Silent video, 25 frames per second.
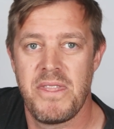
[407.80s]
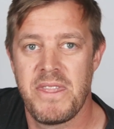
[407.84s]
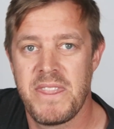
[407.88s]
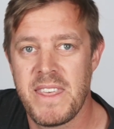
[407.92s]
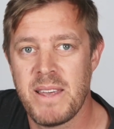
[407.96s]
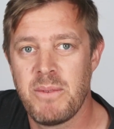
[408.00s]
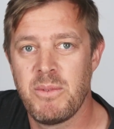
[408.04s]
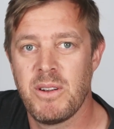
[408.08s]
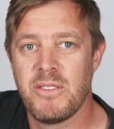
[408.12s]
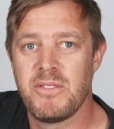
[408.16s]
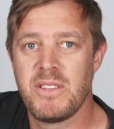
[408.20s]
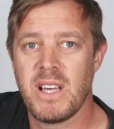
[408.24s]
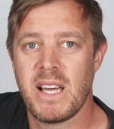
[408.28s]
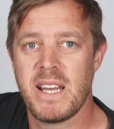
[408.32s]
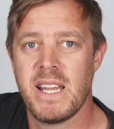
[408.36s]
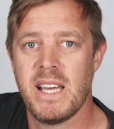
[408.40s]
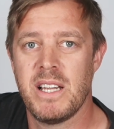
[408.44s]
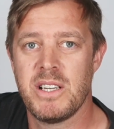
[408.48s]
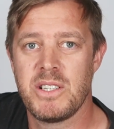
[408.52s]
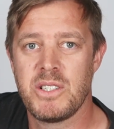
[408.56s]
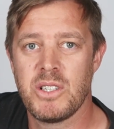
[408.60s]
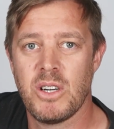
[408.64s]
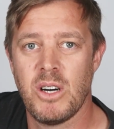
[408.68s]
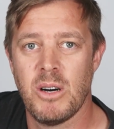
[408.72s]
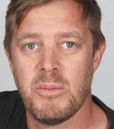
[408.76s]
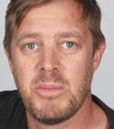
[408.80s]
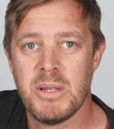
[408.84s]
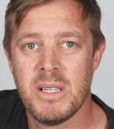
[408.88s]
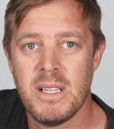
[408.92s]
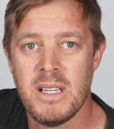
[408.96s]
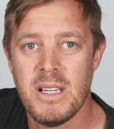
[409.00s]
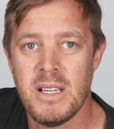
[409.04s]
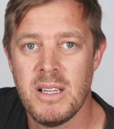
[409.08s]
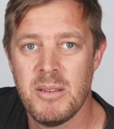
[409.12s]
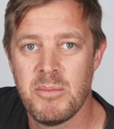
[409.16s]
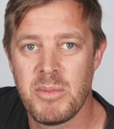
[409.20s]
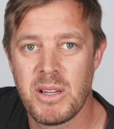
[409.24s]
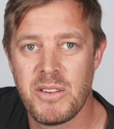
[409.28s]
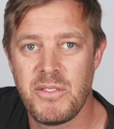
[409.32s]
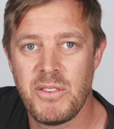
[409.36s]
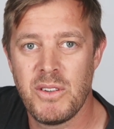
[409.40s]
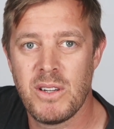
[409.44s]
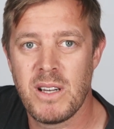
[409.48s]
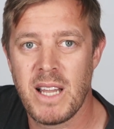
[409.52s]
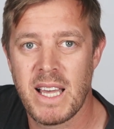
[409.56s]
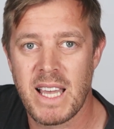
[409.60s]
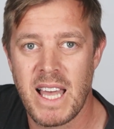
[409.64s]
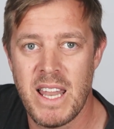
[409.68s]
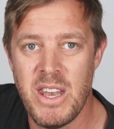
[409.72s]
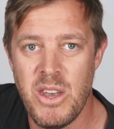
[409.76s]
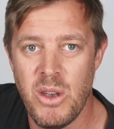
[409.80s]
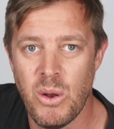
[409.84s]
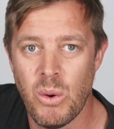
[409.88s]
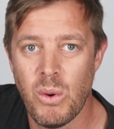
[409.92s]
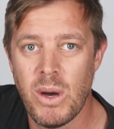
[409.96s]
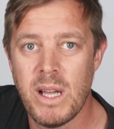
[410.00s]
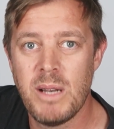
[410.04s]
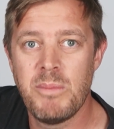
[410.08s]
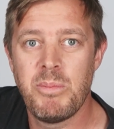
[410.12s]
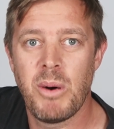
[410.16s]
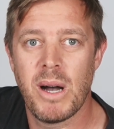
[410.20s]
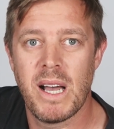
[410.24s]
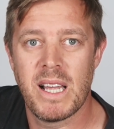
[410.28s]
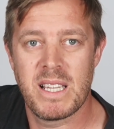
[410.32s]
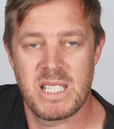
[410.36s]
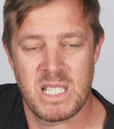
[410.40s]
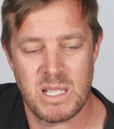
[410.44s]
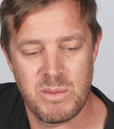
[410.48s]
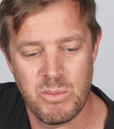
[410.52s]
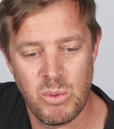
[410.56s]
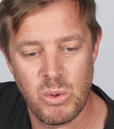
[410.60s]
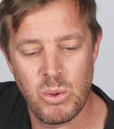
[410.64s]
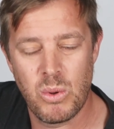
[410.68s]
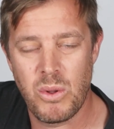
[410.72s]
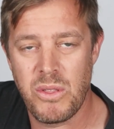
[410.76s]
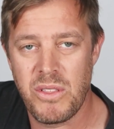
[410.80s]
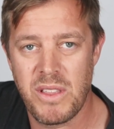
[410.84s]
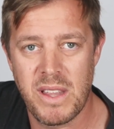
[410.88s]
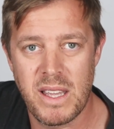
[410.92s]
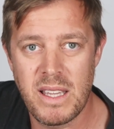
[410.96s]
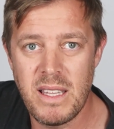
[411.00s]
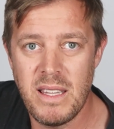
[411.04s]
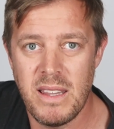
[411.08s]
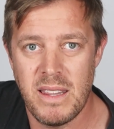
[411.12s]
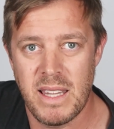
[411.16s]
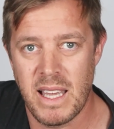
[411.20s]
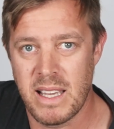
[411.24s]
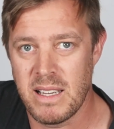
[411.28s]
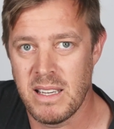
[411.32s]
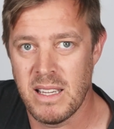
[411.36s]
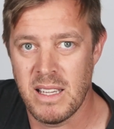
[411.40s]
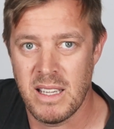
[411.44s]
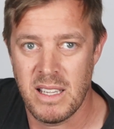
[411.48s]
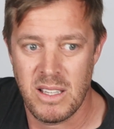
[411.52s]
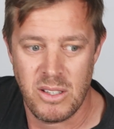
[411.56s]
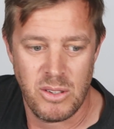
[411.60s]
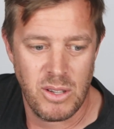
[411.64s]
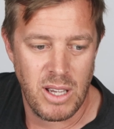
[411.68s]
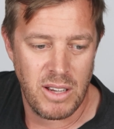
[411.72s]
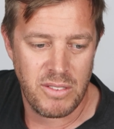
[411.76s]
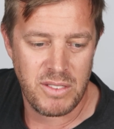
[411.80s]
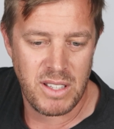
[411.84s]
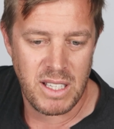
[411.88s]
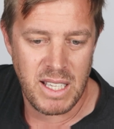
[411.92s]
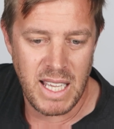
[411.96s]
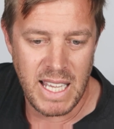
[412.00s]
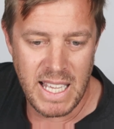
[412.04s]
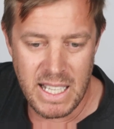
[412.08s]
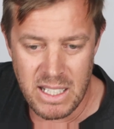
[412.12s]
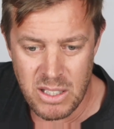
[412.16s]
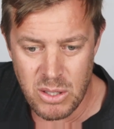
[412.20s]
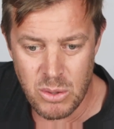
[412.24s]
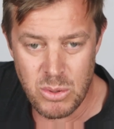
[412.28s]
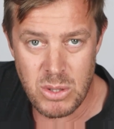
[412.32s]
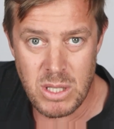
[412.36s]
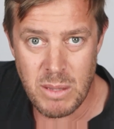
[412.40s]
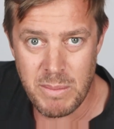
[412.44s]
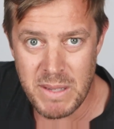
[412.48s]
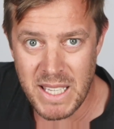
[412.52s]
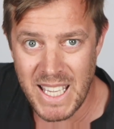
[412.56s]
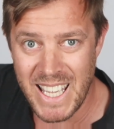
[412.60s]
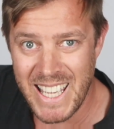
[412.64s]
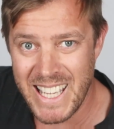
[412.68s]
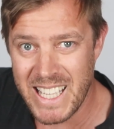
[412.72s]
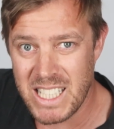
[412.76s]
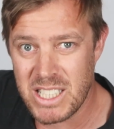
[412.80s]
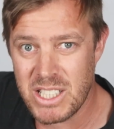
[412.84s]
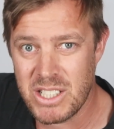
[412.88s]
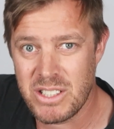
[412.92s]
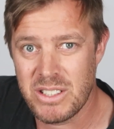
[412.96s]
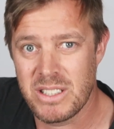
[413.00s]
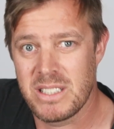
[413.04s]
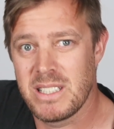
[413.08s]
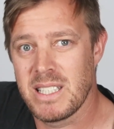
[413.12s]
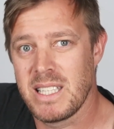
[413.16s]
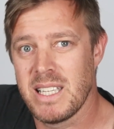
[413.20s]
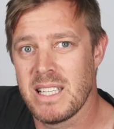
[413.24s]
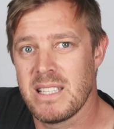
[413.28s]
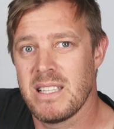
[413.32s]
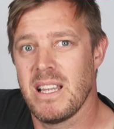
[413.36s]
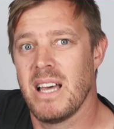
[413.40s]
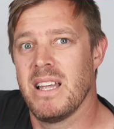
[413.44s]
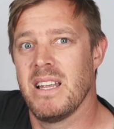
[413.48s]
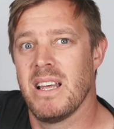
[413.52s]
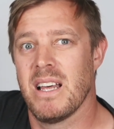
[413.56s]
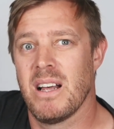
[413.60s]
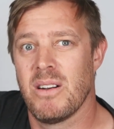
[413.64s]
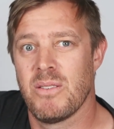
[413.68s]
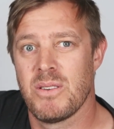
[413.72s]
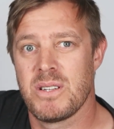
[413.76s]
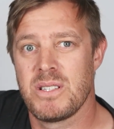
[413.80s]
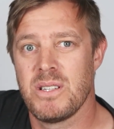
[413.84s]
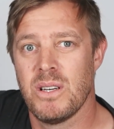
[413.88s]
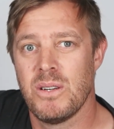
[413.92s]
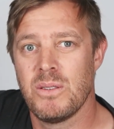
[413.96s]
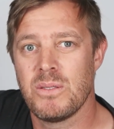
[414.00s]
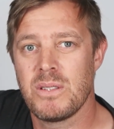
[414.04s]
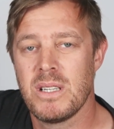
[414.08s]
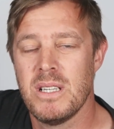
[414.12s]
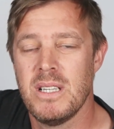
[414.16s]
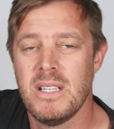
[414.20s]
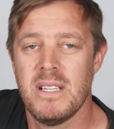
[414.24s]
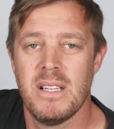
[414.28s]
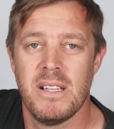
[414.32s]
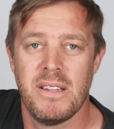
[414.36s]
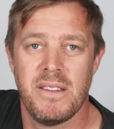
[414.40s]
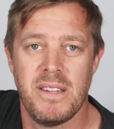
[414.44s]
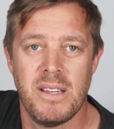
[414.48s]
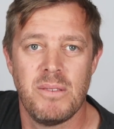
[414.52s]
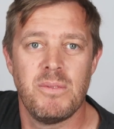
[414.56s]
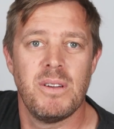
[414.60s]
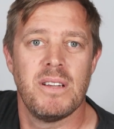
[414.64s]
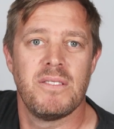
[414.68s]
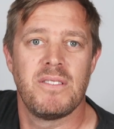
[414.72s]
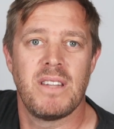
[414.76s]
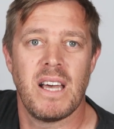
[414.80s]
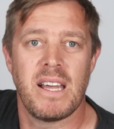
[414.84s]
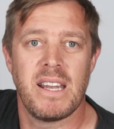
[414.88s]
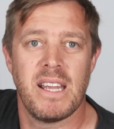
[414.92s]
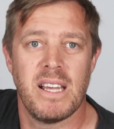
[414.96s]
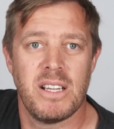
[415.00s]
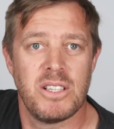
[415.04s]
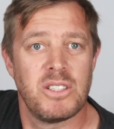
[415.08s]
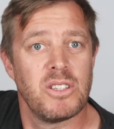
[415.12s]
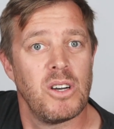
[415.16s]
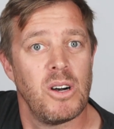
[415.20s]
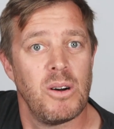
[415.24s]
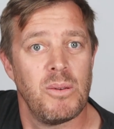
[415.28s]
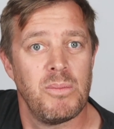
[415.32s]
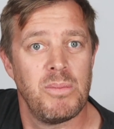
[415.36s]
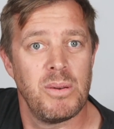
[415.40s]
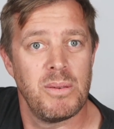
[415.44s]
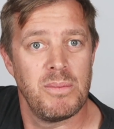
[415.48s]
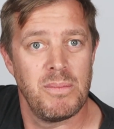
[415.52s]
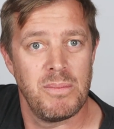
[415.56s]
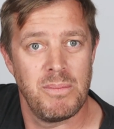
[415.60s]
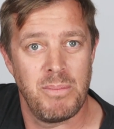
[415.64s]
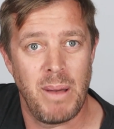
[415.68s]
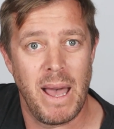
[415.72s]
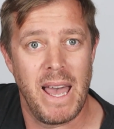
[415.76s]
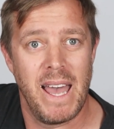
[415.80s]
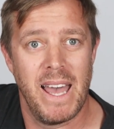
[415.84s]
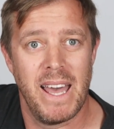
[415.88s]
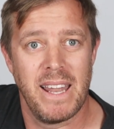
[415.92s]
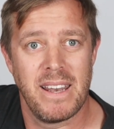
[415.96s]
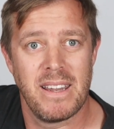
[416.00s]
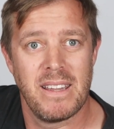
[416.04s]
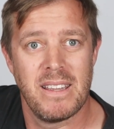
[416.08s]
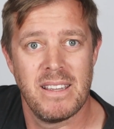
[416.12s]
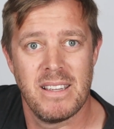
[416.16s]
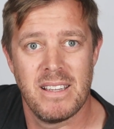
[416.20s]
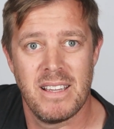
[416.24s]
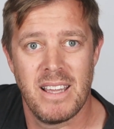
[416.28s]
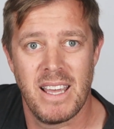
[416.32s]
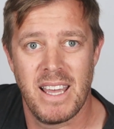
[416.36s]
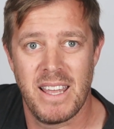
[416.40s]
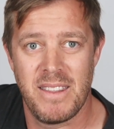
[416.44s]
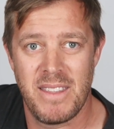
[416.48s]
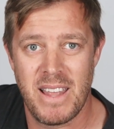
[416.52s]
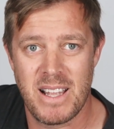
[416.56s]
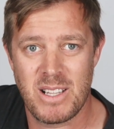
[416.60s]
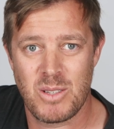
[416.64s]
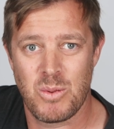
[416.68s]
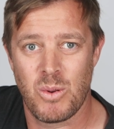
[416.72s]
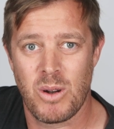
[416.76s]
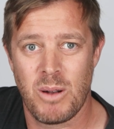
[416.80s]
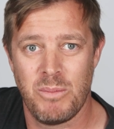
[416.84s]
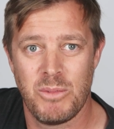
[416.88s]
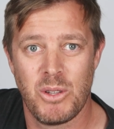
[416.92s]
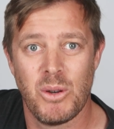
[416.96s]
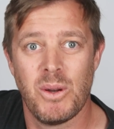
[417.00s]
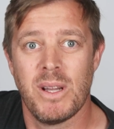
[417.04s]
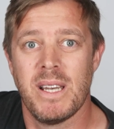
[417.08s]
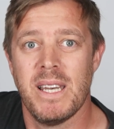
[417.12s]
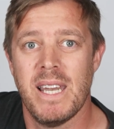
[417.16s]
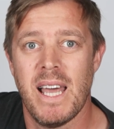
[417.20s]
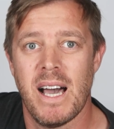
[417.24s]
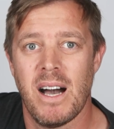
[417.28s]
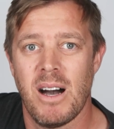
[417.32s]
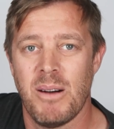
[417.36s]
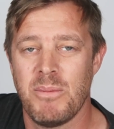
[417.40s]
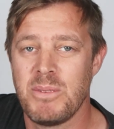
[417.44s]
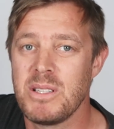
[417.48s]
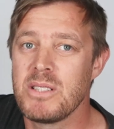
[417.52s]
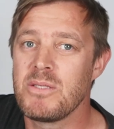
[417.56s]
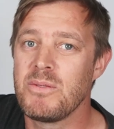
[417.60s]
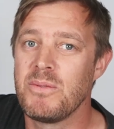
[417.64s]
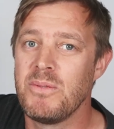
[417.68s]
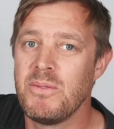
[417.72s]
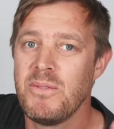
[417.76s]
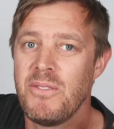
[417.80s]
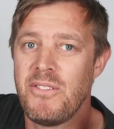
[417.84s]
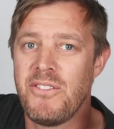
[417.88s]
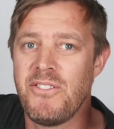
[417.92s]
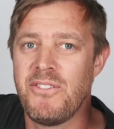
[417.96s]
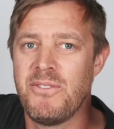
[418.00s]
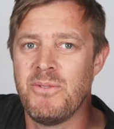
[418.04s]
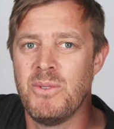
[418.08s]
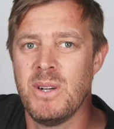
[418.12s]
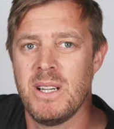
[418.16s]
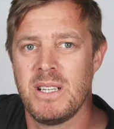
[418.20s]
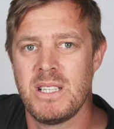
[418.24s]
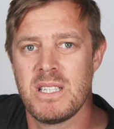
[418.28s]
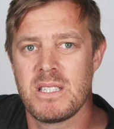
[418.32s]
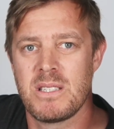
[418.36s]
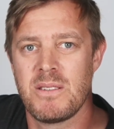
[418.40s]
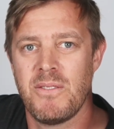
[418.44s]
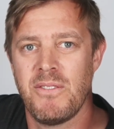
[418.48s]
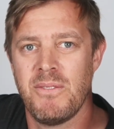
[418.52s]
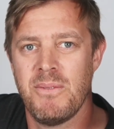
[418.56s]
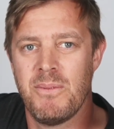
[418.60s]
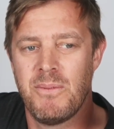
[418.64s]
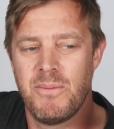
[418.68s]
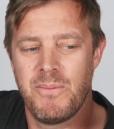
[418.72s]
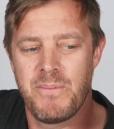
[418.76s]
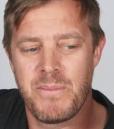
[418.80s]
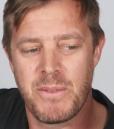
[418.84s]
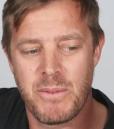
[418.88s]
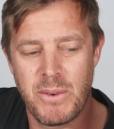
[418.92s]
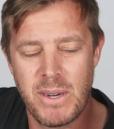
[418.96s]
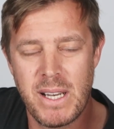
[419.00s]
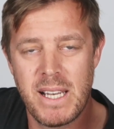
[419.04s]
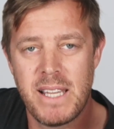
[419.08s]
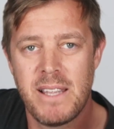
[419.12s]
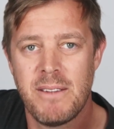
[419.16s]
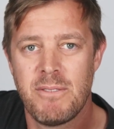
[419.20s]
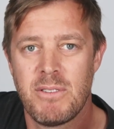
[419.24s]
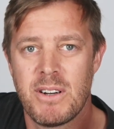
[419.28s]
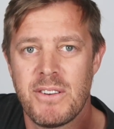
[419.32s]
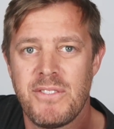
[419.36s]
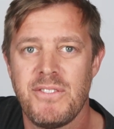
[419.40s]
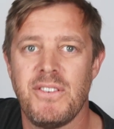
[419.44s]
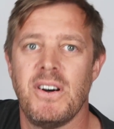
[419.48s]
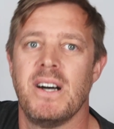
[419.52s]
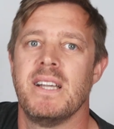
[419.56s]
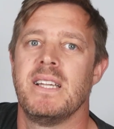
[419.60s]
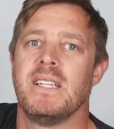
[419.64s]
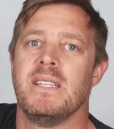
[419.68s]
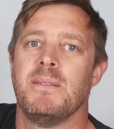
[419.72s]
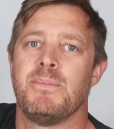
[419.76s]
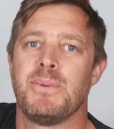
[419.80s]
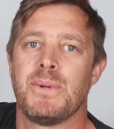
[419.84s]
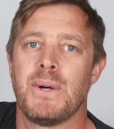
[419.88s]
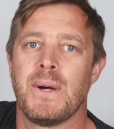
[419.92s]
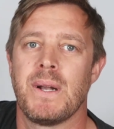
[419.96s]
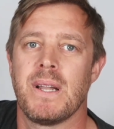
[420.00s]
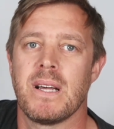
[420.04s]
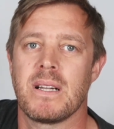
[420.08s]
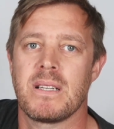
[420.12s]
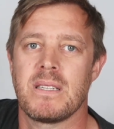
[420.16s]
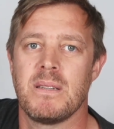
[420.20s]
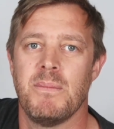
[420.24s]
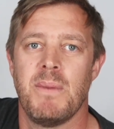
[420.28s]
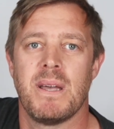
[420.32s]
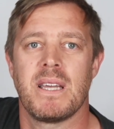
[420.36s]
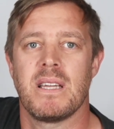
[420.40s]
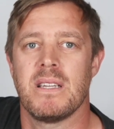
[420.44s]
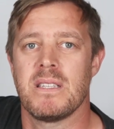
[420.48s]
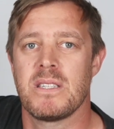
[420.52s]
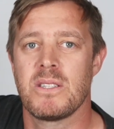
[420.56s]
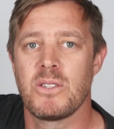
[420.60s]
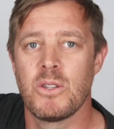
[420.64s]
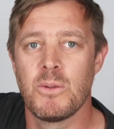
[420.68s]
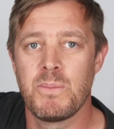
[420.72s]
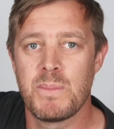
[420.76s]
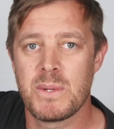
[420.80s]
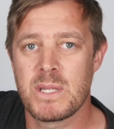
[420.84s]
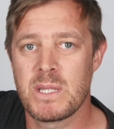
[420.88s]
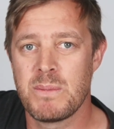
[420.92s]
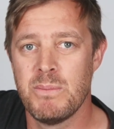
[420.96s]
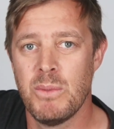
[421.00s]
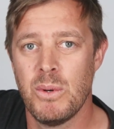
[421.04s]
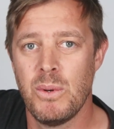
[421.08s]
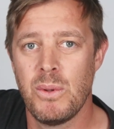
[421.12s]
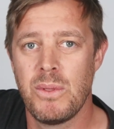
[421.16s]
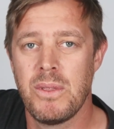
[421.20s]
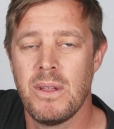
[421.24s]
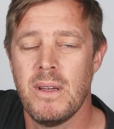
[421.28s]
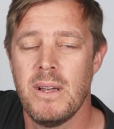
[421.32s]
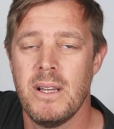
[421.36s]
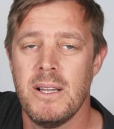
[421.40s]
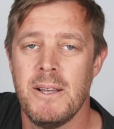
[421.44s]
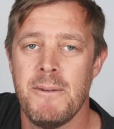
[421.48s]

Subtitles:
then we've done our job. But if you're like annoyed by a small thing that you have to do something extra to get a result, then we've done our job bad. And that's what I'm doing now. We're just really refining the product to make it super smooth